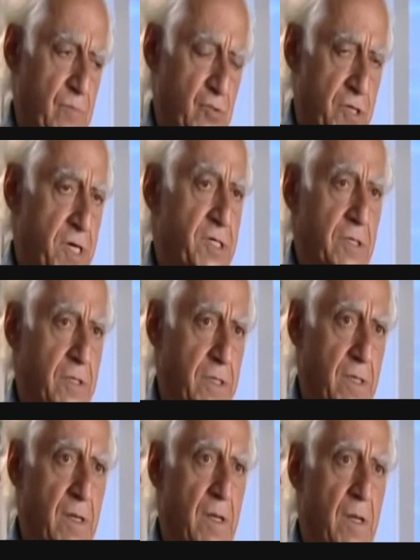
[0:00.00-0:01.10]
traditionally
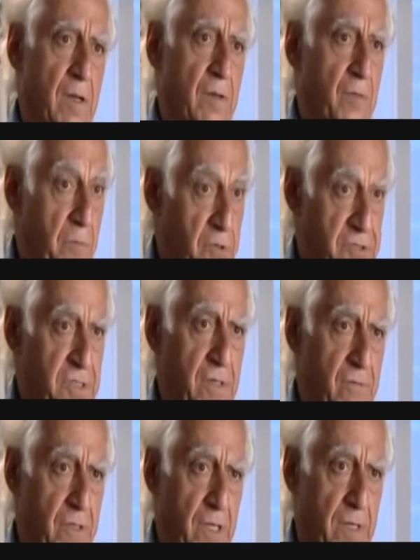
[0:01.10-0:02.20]
the most
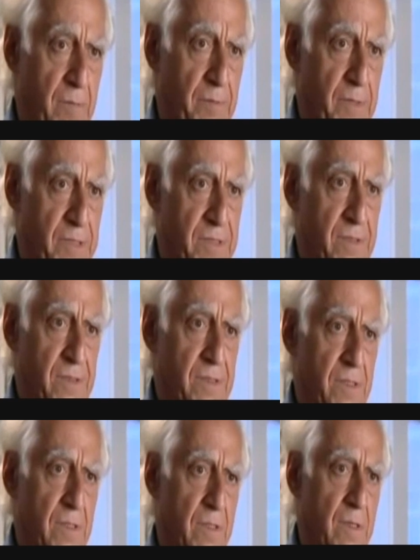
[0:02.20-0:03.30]
unreliable missiles.
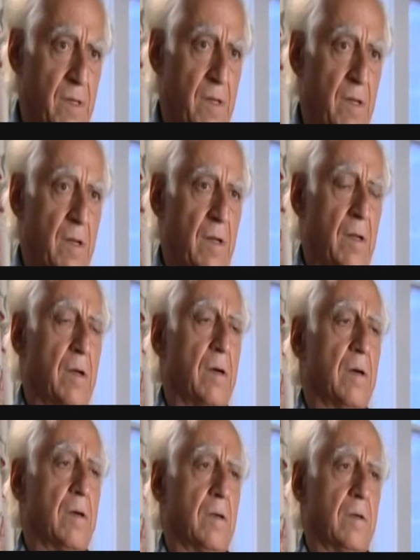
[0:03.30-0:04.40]

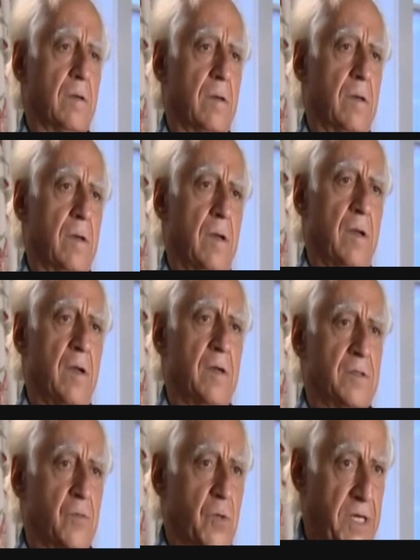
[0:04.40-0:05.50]

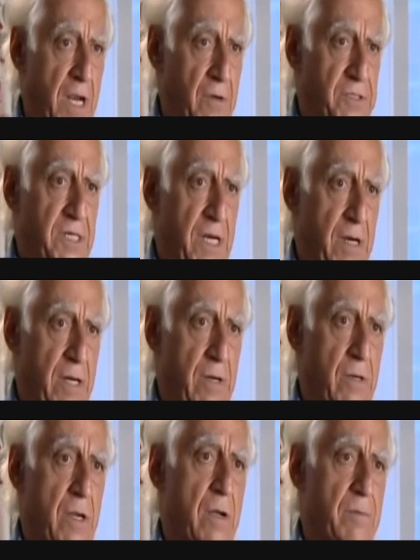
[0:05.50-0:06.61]
So what counts in air-to-air
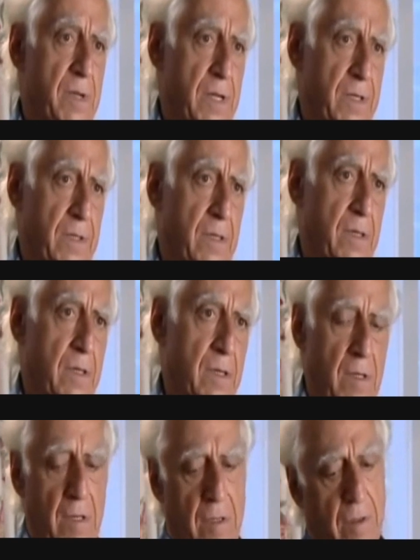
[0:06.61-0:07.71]
combat
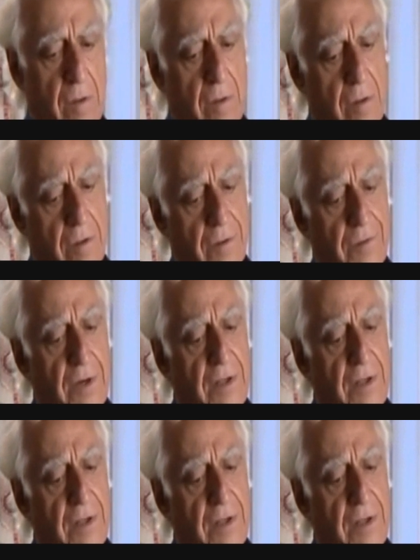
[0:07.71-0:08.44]
are three